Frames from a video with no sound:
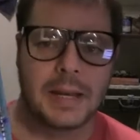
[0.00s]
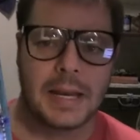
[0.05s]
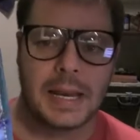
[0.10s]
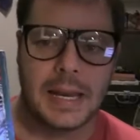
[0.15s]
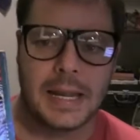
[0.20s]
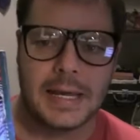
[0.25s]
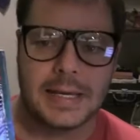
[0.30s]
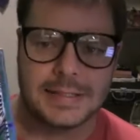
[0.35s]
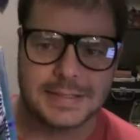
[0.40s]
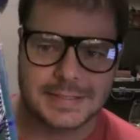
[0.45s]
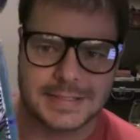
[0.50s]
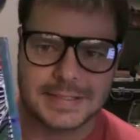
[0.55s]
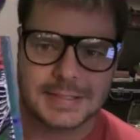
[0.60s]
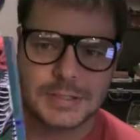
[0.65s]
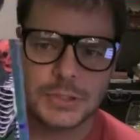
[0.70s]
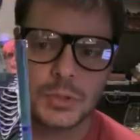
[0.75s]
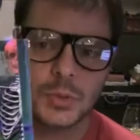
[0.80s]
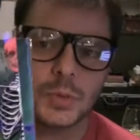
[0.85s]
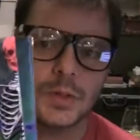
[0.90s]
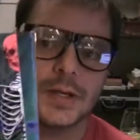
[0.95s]
plate
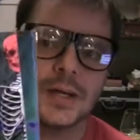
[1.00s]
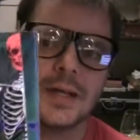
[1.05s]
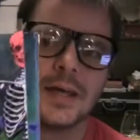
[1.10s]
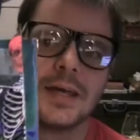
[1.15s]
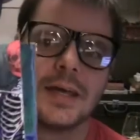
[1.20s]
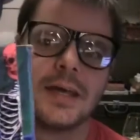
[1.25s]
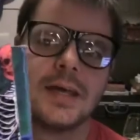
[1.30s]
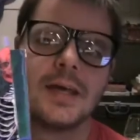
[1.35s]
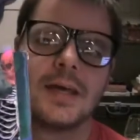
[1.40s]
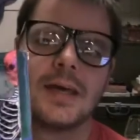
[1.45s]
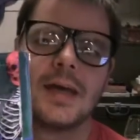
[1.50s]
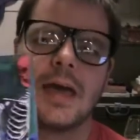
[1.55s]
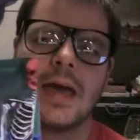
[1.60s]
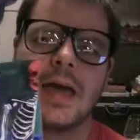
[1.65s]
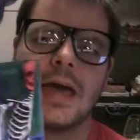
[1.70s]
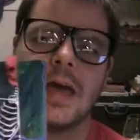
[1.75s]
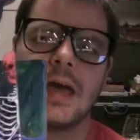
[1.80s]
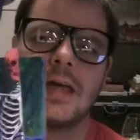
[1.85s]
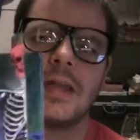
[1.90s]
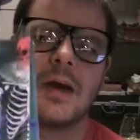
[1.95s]
to it.
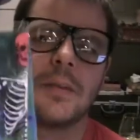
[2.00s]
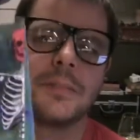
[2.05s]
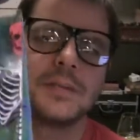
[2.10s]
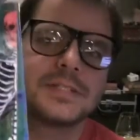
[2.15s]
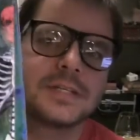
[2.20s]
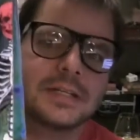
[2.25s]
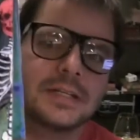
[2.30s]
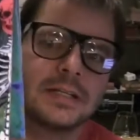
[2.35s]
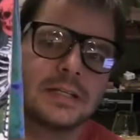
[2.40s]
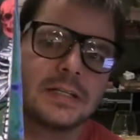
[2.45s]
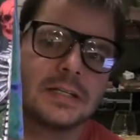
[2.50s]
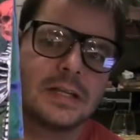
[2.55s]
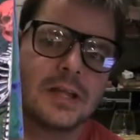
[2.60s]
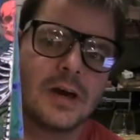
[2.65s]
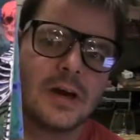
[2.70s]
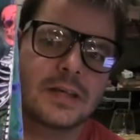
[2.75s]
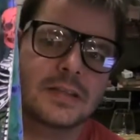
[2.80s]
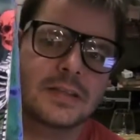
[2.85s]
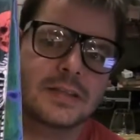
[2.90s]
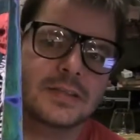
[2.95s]
And I particularly
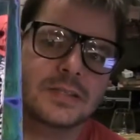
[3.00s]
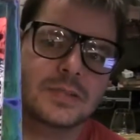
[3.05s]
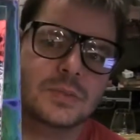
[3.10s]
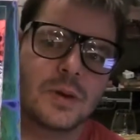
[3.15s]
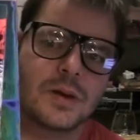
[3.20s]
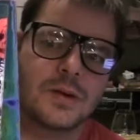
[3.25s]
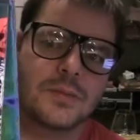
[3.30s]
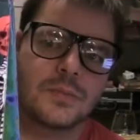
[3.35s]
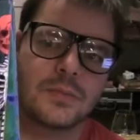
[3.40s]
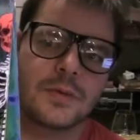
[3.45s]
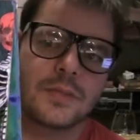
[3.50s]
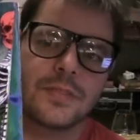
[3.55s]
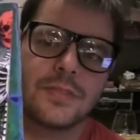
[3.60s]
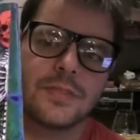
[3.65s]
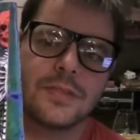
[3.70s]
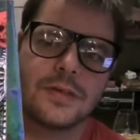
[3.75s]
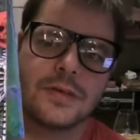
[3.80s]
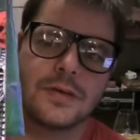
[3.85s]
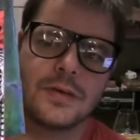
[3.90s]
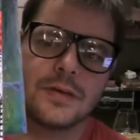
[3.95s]
like this one with
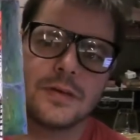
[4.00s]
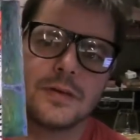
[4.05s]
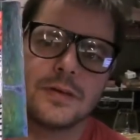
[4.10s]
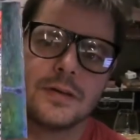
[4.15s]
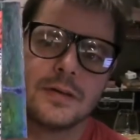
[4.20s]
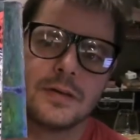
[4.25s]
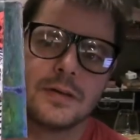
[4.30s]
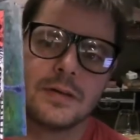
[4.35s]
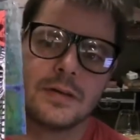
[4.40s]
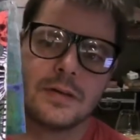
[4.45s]
the